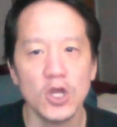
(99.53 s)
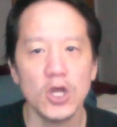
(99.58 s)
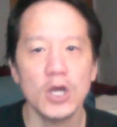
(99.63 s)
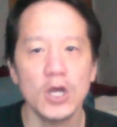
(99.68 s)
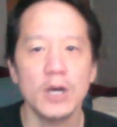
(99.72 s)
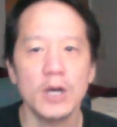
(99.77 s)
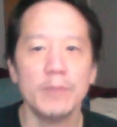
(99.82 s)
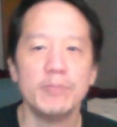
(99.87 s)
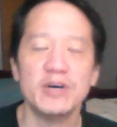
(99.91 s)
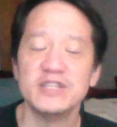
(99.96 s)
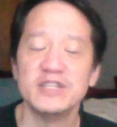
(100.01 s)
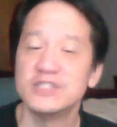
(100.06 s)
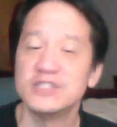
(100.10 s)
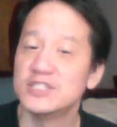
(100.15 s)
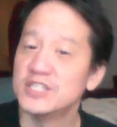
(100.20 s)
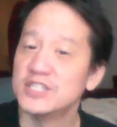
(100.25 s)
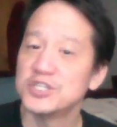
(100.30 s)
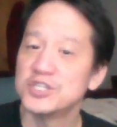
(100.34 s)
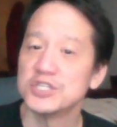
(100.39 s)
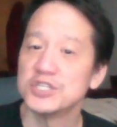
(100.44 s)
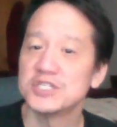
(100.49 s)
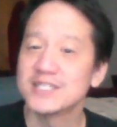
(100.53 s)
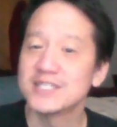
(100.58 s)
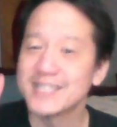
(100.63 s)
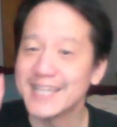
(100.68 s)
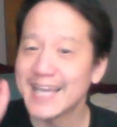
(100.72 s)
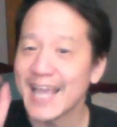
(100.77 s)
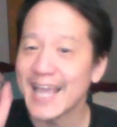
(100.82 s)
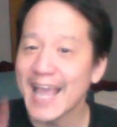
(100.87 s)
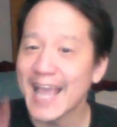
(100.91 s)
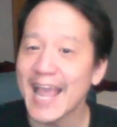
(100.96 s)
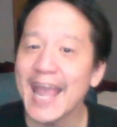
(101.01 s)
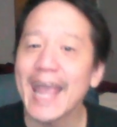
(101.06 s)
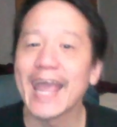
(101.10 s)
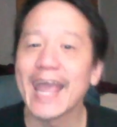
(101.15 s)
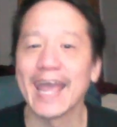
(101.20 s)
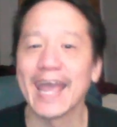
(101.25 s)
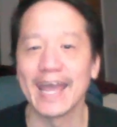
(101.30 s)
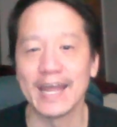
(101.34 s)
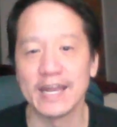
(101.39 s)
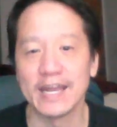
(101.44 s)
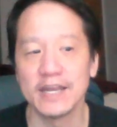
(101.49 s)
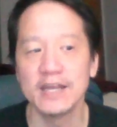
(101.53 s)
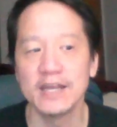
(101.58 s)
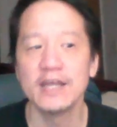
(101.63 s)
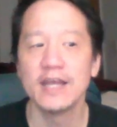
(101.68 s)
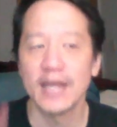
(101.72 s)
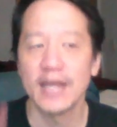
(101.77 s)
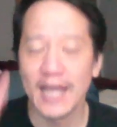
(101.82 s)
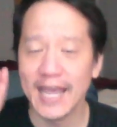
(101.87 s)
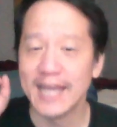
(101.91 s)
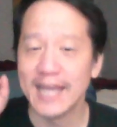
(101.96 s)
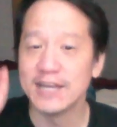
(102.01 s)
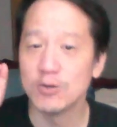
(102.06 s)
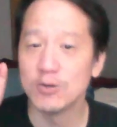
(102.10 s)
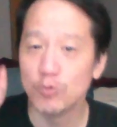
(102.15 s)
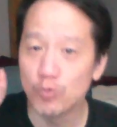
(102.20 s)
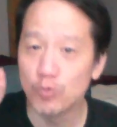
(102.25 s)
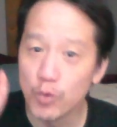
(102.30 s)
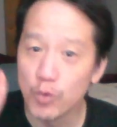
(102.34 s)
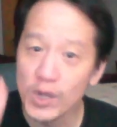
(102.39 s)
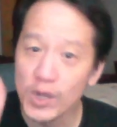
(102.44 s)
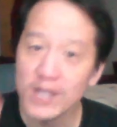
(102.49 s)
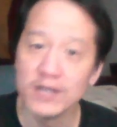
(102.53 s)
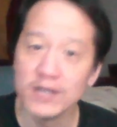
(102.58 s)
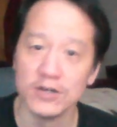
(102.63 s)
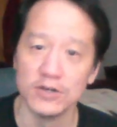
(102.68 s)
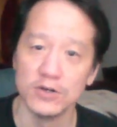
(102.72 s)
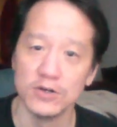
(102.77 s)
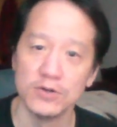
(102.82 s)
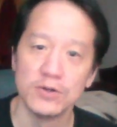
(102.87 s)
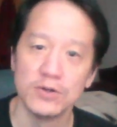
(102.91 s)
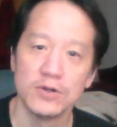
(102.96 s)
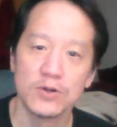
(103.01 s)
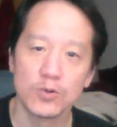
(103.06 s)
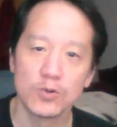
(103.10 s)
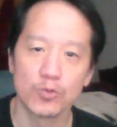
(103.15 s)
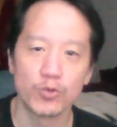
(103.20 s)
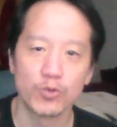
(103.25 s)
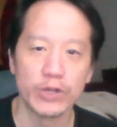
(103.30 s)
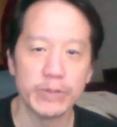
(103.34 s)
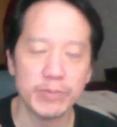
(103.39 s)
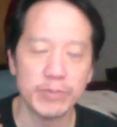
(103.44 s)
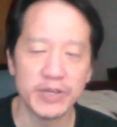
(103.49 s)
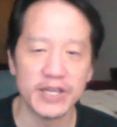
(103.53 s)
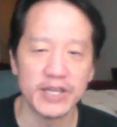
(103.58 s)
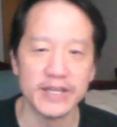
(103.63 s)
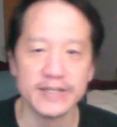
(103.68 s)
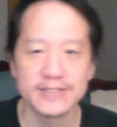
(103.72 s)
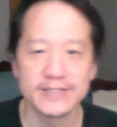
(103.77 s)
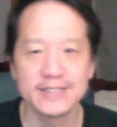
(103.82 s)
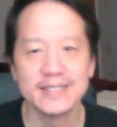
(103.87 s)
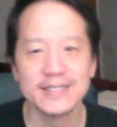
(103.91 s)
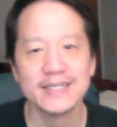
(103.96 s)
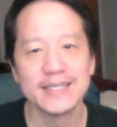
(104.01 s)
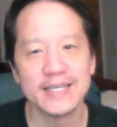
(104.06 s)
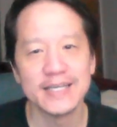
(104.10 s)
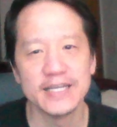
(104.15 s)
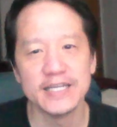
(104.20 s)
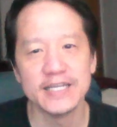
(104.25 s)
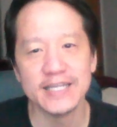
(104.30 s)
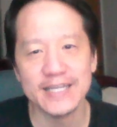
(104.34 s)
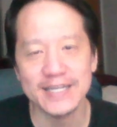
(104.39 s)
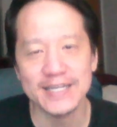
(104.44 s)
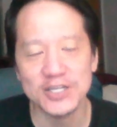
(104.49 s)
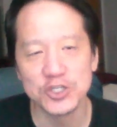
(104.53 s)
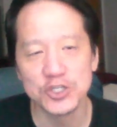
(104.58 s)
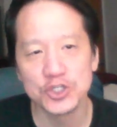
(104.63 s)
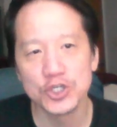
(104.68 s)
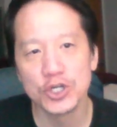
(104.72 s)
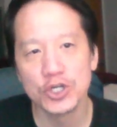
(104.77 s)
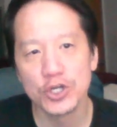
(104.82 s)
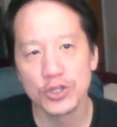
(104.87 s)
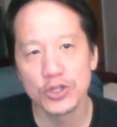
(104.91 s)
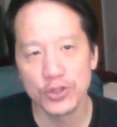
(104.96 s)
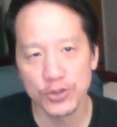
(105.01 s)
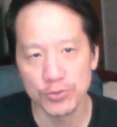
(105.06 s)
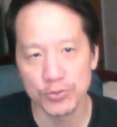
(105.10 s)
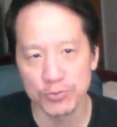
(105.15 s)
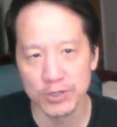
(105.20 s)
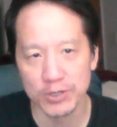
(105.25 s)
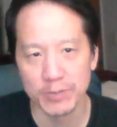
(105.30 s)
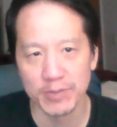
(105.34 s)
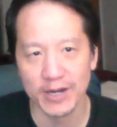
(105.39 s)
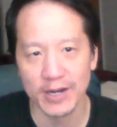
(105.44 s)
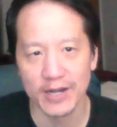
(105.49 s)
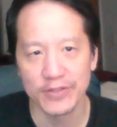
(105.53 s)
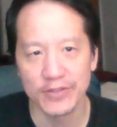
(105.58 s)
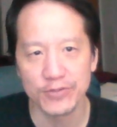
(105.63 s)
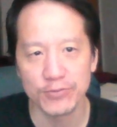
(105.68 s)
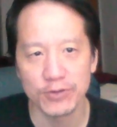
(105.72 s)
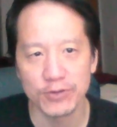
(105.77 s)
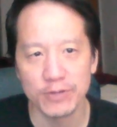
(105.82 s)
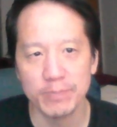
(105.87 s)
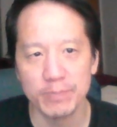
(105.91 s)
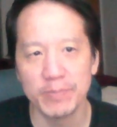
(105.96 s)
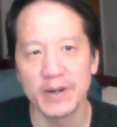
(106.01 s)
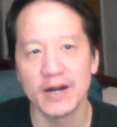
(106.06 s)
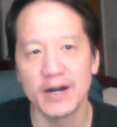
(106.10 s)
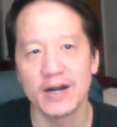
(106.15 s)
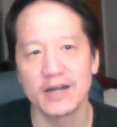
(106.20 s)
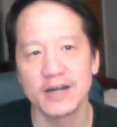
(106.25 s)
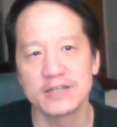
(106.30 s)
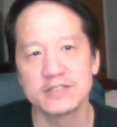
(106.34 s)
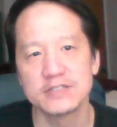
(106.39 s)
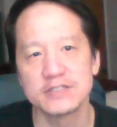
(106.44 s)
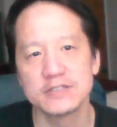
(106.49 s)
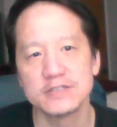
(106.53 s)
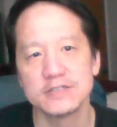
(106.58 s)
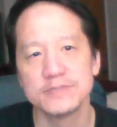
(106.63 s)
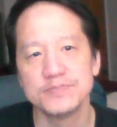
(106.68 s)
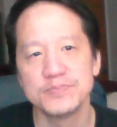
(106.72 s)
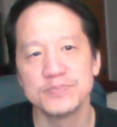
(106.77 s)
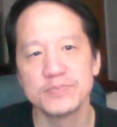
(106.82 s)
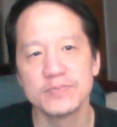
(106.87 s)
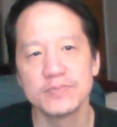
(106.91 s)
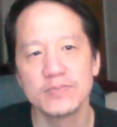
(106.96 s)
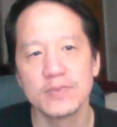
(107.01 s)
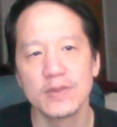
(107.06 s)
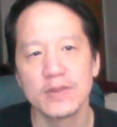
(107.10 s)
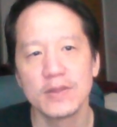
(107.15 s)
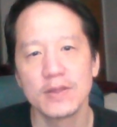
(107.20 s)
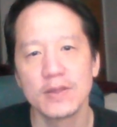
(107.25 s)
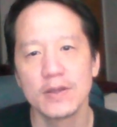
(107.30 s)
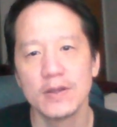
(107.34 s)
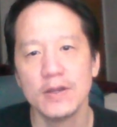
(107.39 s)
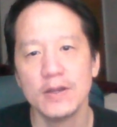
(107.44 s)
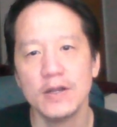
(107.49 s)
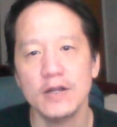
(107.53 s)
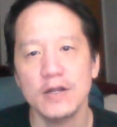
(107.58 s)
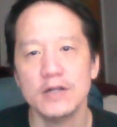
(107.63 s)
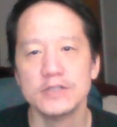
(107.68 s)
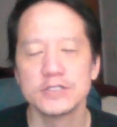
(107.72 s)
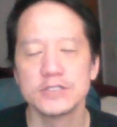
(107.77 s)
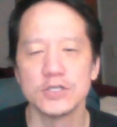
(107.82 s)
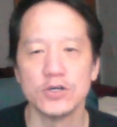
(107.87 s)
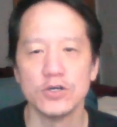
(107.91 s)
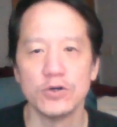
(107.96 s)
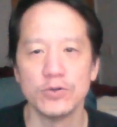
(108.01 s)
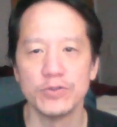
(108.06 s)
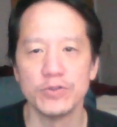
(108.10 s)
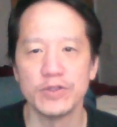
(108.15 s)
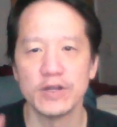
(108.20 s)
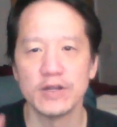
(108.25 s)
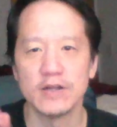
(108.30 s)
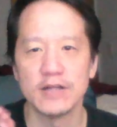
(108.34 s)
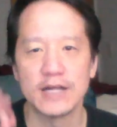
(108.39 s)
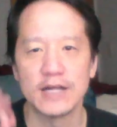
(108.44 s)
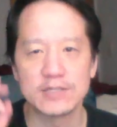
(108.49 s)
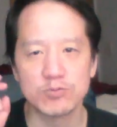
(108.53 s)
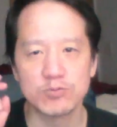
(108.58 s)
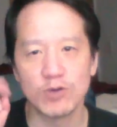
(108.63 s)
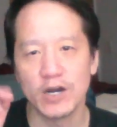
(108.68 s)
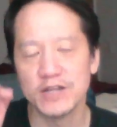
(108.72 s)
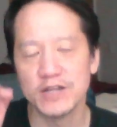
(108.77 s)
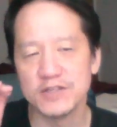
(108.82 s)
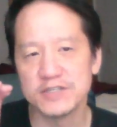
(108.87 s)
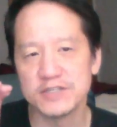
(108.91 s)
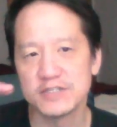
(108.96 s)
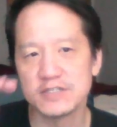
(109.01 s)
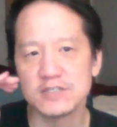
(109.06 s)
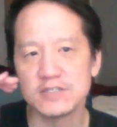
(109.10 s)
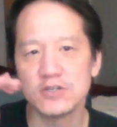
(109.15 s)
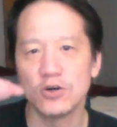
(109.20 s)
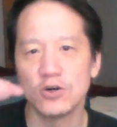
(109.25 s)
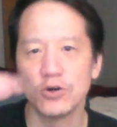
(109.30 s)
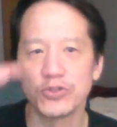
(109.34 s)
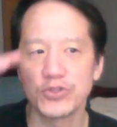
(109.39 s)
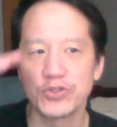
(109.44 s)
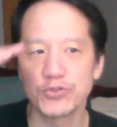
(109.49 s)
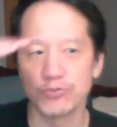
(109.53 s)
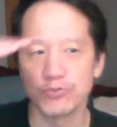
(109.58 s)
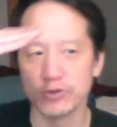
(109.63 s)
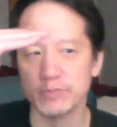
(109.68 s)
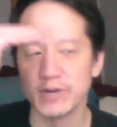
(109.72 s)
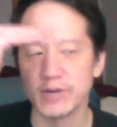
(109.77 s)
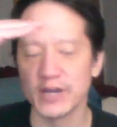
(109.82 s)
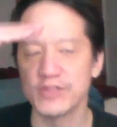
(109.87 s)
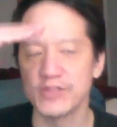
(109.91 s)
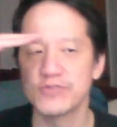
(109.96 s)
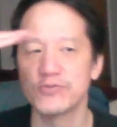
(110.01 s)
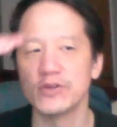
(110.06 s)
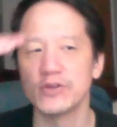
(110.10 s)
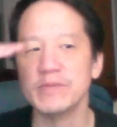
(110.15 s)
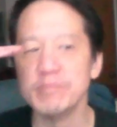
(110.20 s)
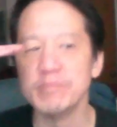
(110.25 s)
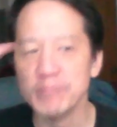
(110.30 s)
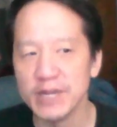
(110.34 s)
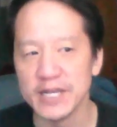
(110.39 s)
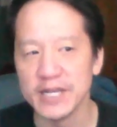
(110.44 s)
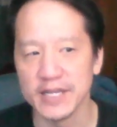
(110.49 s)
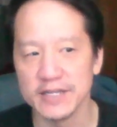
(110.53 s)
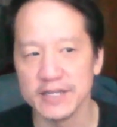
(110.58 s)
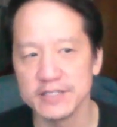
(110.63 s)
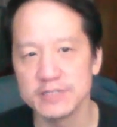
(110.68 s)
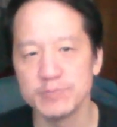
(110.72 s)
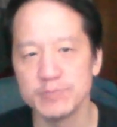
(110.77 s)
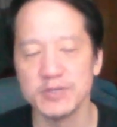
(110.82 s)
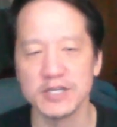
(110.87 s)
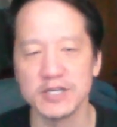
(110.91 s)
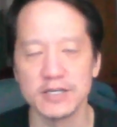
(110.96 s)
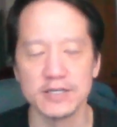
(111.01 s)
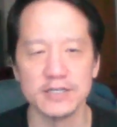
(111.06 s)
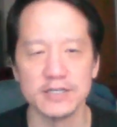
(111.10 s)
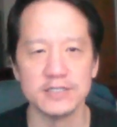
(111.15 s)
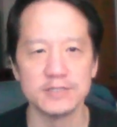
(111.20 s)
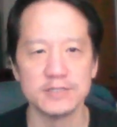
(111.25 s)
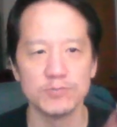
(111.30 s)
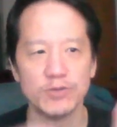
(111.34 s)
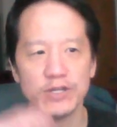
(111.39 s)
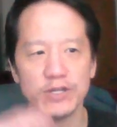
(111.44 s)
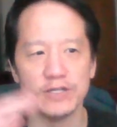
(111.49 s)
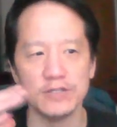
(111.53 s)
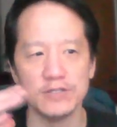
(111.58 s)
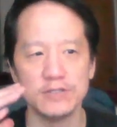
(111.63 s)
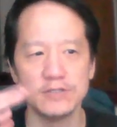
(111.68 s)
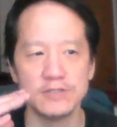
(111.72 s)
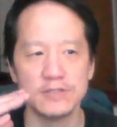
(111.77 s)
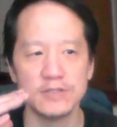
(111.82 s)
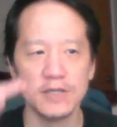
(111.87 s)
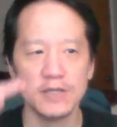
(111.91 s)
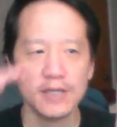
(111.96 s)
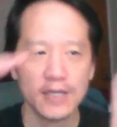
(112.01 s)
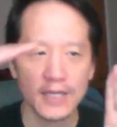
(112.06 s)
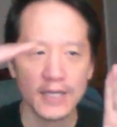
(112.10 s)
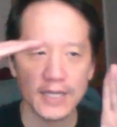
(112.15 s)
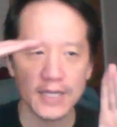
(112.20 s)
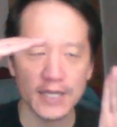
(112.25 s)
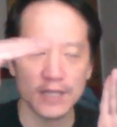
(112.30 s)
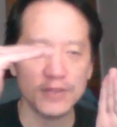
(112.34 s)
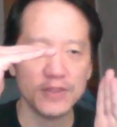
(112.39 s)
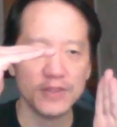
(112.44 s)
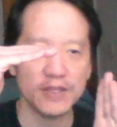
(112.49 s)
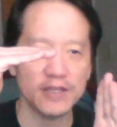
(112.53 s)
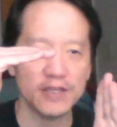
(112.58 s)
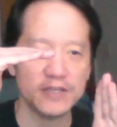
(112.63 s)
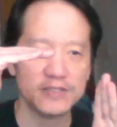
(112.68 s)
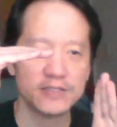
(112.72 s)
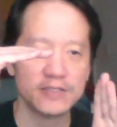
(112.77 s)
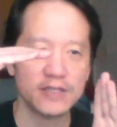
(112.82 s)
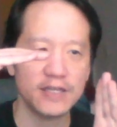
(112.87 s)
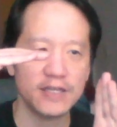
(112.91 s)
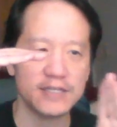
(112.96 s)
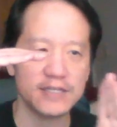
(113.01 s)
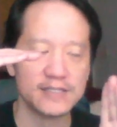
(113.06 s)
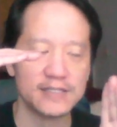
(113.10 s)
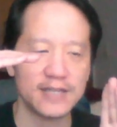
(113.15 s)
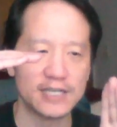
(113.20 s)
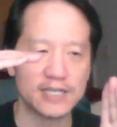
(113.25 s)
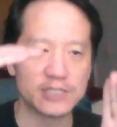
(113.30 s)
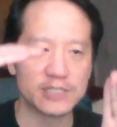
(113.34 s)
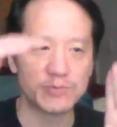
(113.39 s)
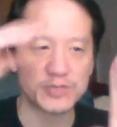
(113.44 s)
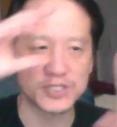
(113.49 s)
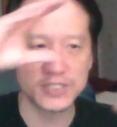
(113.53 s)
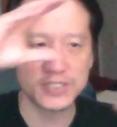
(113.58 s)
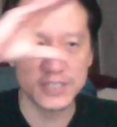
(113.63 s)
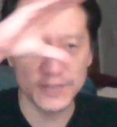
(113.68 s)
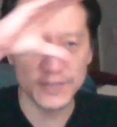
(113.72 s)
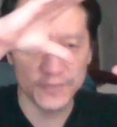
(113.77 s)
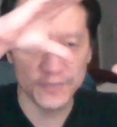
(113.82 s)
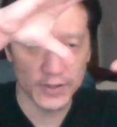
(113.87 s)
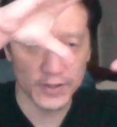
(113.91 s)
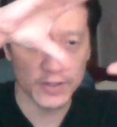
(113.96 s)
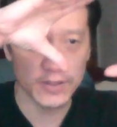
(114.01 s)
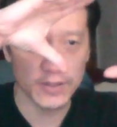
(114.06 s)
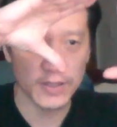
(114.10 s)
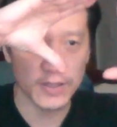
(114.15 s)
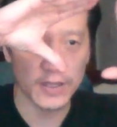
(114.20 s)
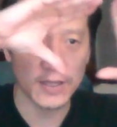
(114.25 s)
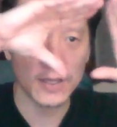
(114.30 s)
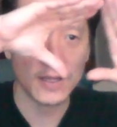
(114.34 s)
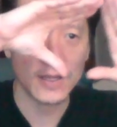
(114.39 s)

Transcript: But digits can and will repeat in each 3x3 box. So that's why this is called 3x3 minis, because in these, it's not specifically,